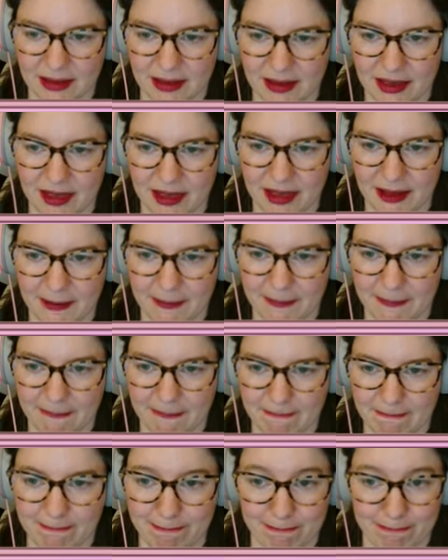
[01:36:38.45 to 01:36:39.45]
I
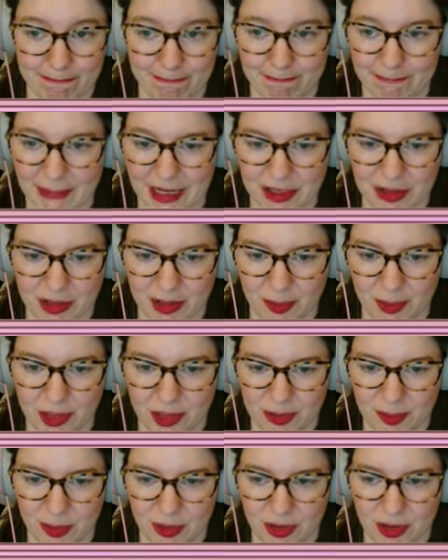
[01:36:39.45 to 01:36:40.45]
don't know
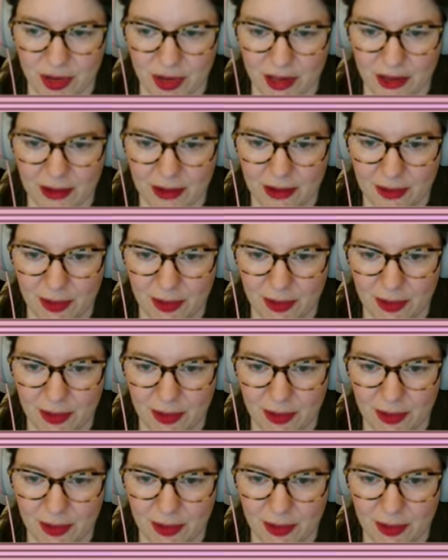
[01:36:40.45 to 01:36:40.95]
what colour,